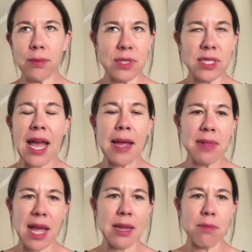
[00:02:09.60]

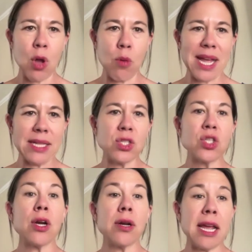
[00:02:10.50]
timeline moments,
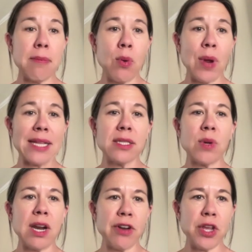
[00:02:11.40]
turning points,
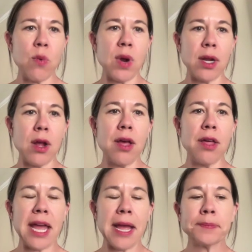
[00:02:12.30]
whatever you want to call
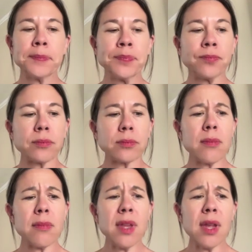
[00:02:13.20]
them.
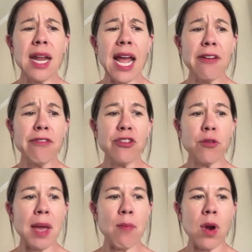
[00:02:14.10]
An average
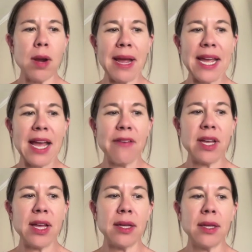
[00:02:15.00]
memoir might have
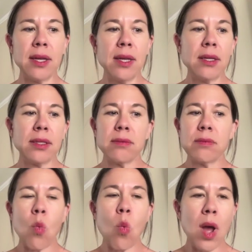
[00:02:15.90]
a
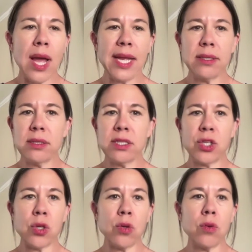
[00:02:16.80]
1
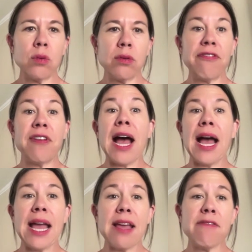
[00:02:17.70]
to
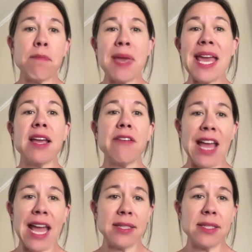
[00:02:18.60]
5 big
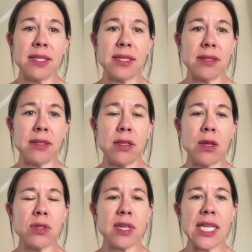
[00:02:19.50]
events.
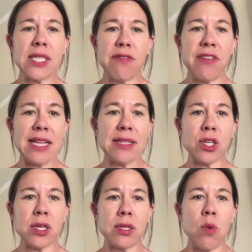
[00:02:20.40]
Those kinds of events
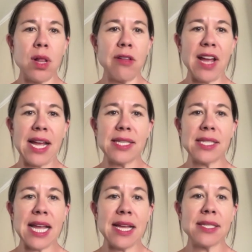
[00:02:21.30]
could qualify as
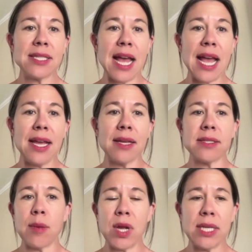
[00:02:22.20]
things like
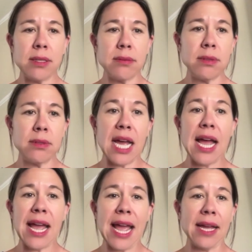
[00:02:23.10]
someone
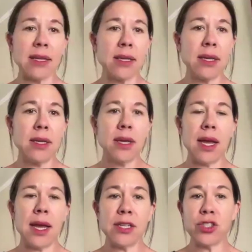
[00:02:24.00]
dying,
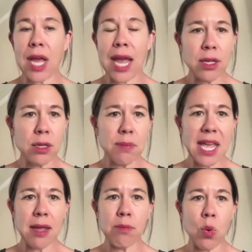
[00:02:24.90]
a child
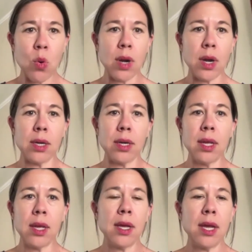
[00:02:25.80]
being born,
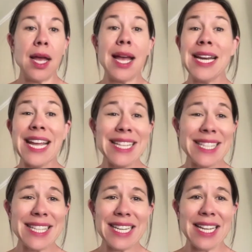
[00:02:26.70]
an
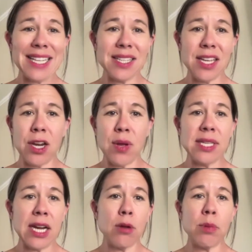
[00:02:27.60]
incident, a
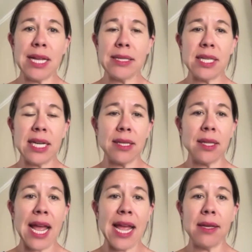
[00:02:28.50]
terrible incident
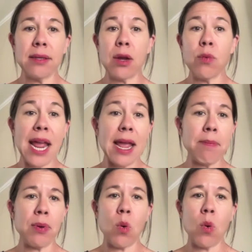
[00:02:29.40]
like a
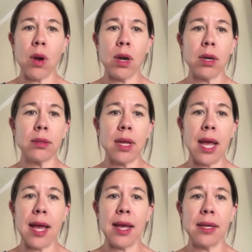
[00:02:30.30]
rape or,
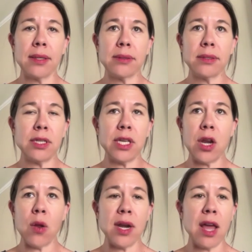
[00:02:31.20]

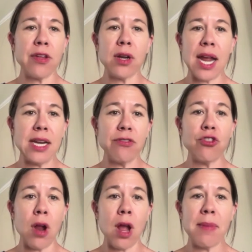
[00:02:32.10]
another kind of
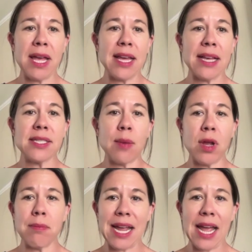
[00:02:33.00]
trauma that
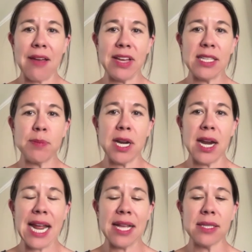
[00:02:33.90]
someone might have
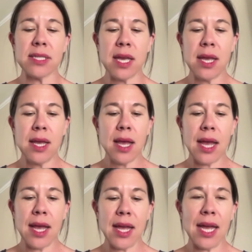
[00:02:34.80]
experienced,
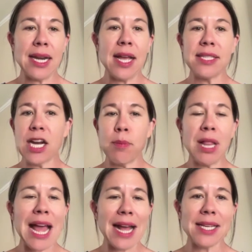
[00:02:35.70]
a terrible
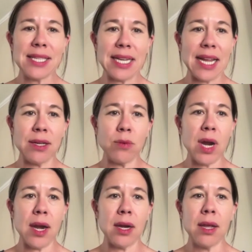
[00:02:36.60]
accident
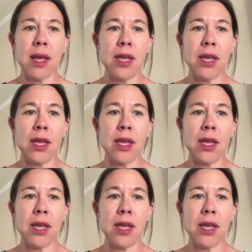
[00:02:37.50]
where,